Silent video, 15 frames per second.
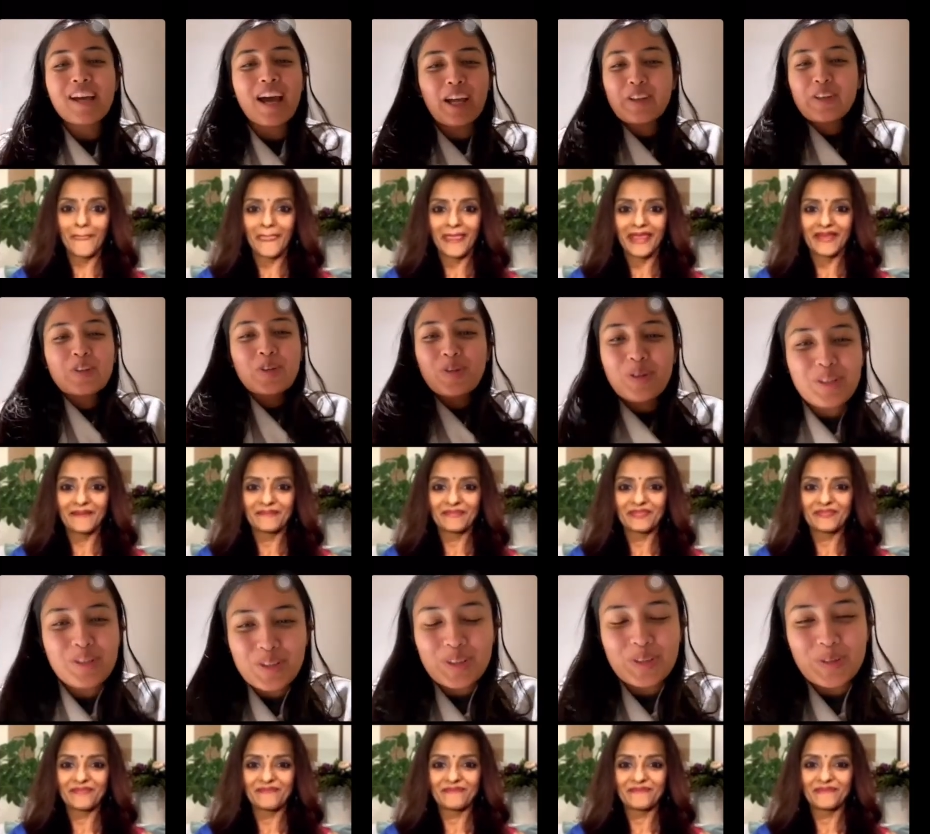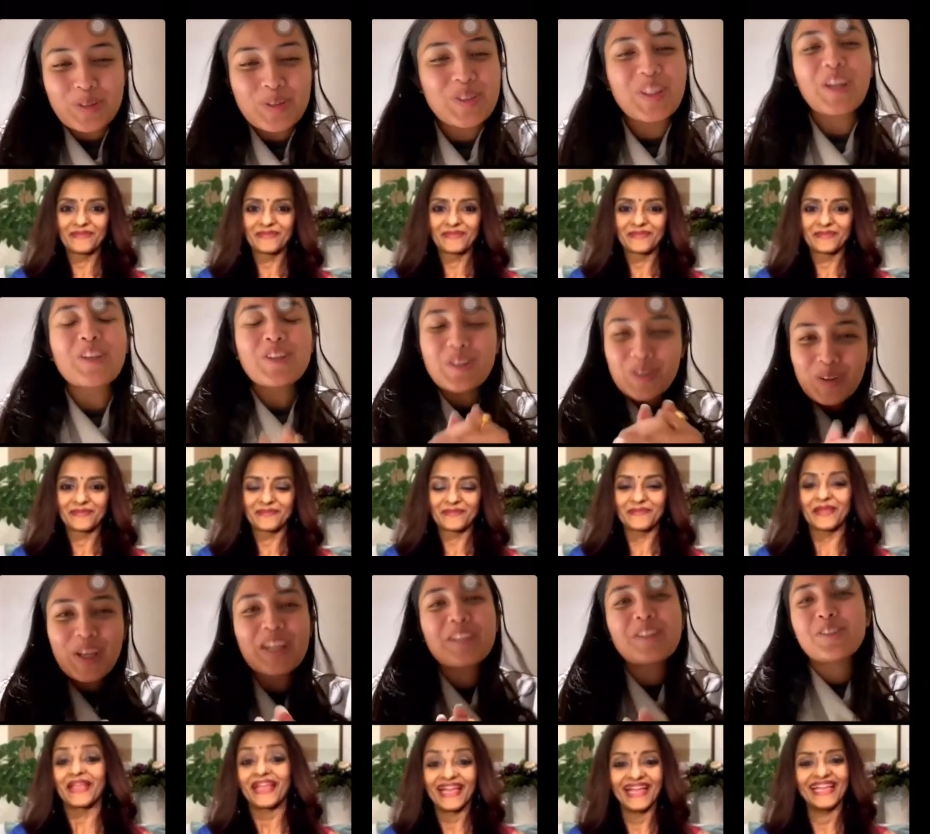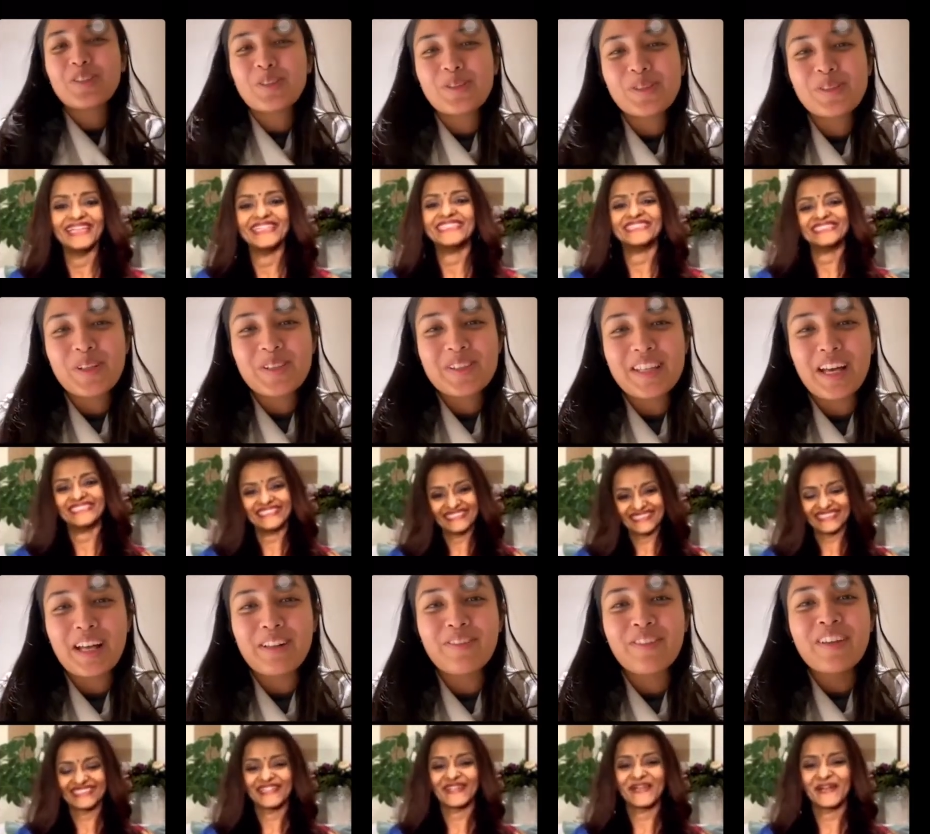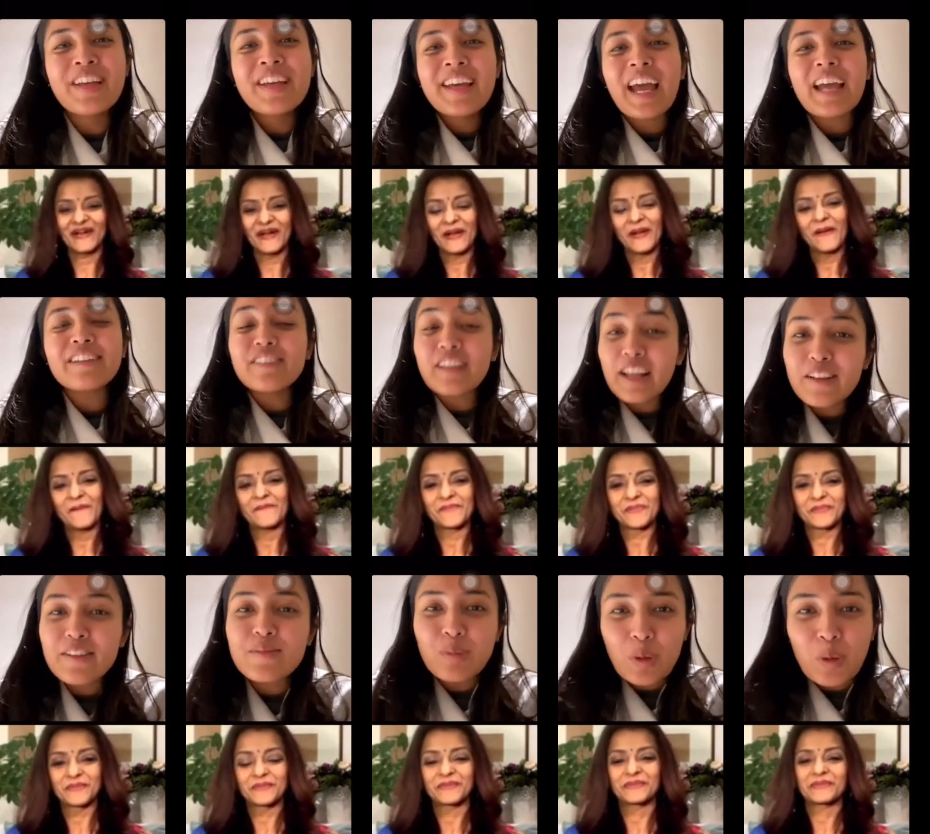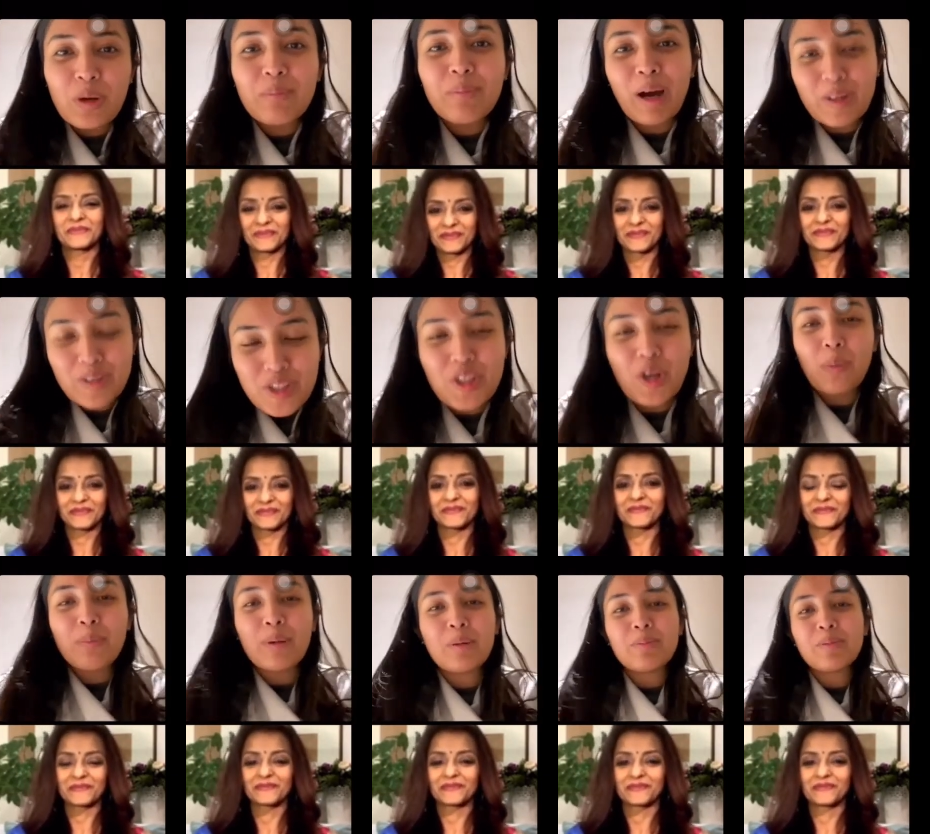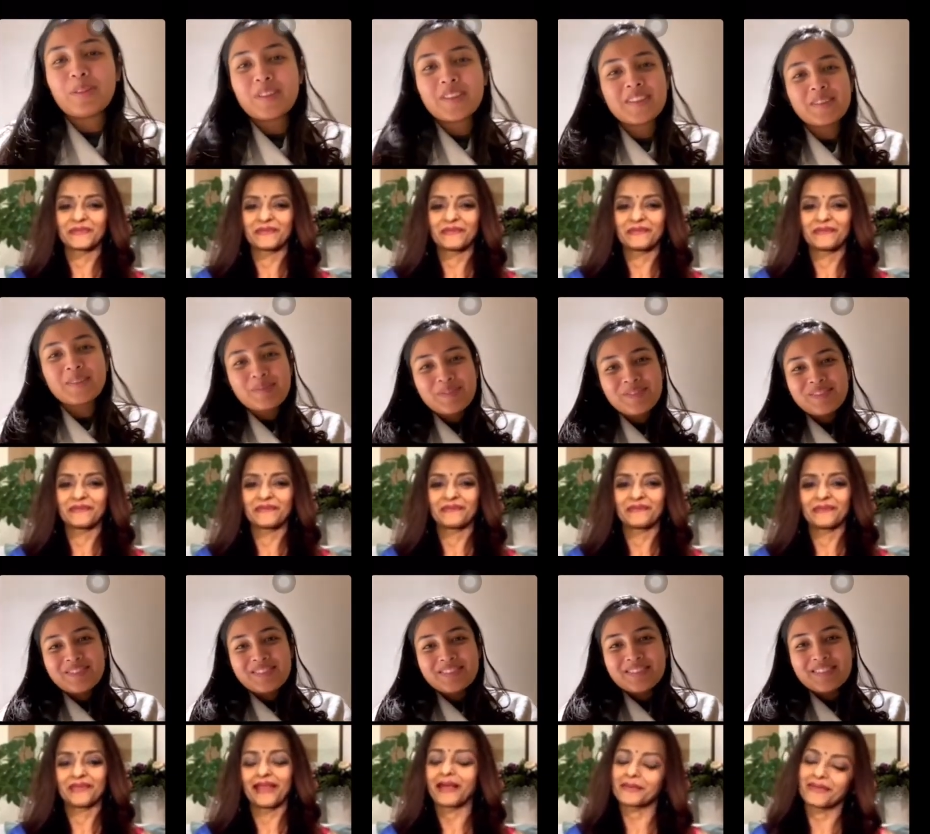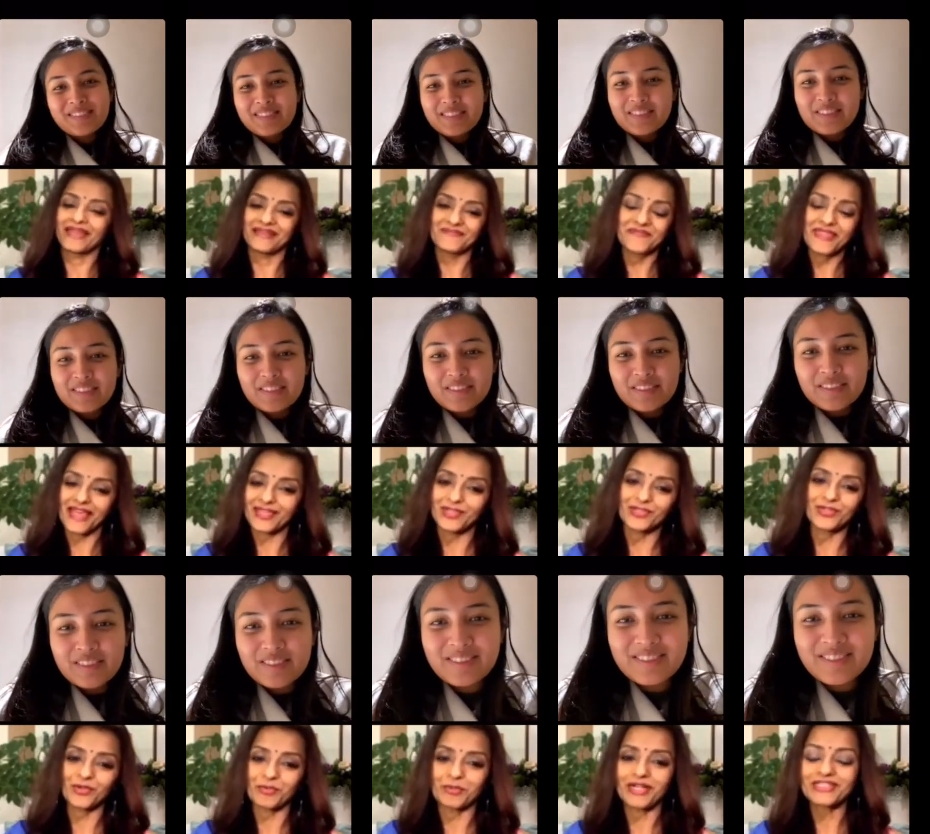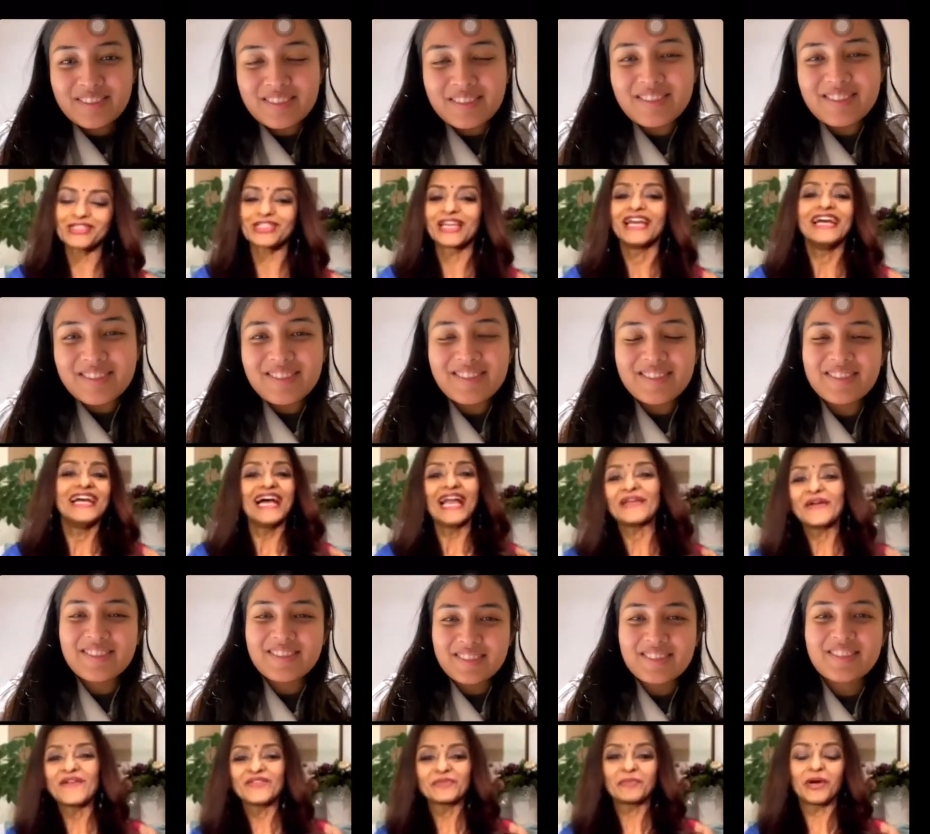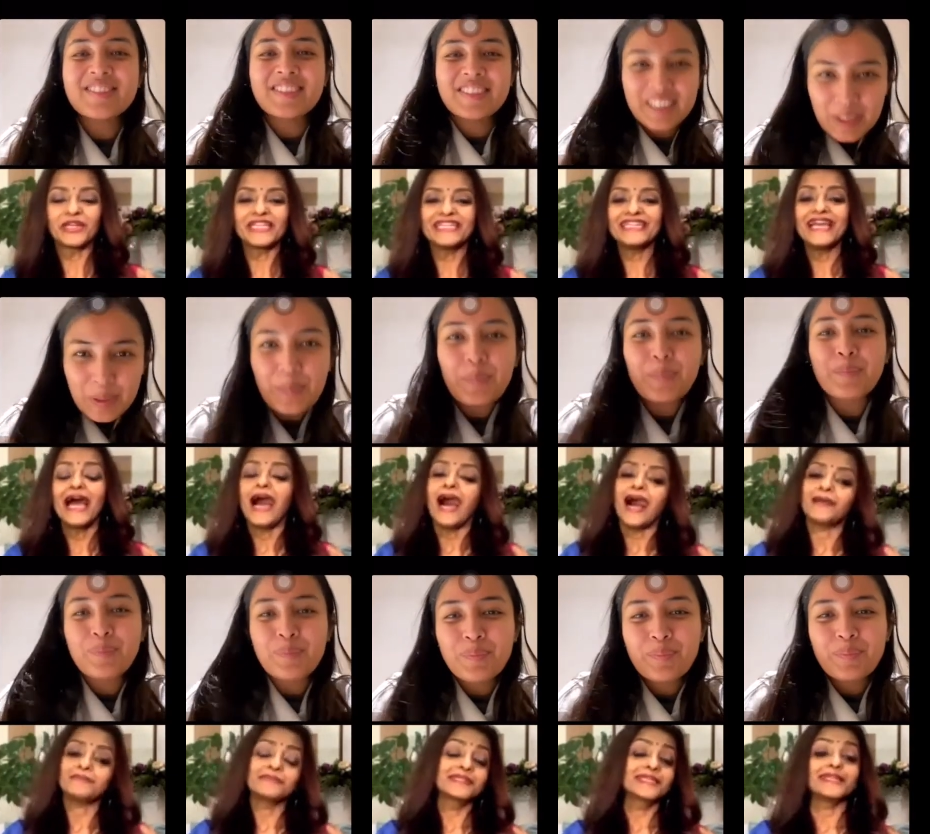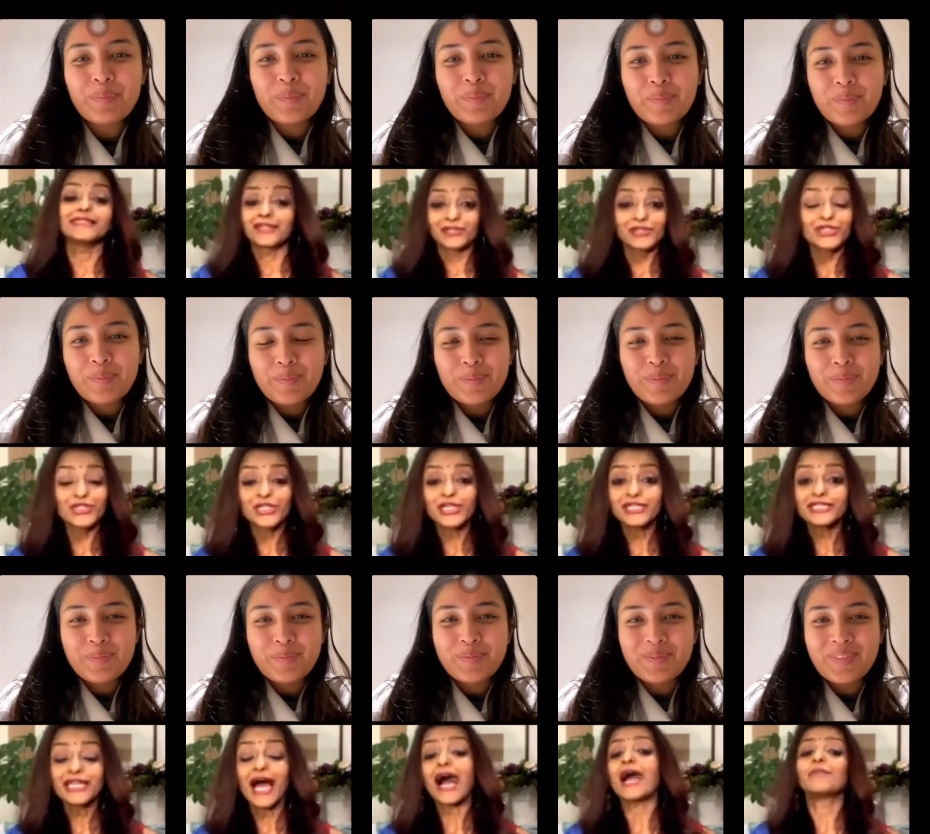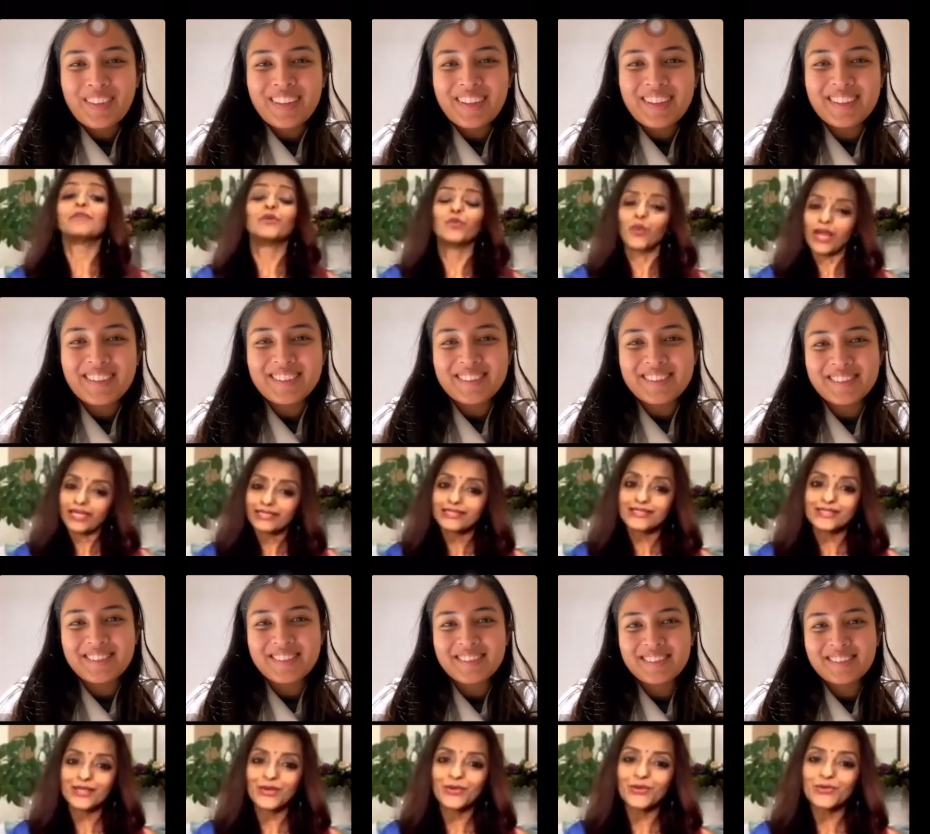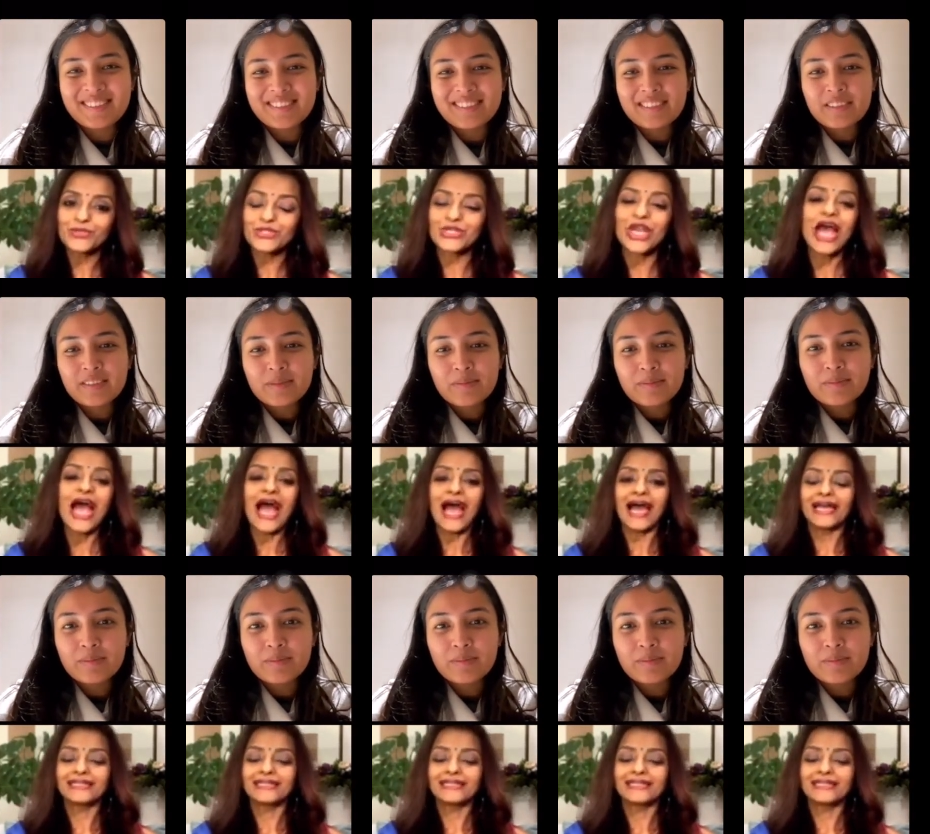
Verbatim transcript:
Speaker 1: it over to you so that you can introduce yourself and tell us more about your purpose.
Speaker 2: Okay, thank you so much. Hello, everybody. I'm Sandhya Krishnan. I'm a wellness coach. And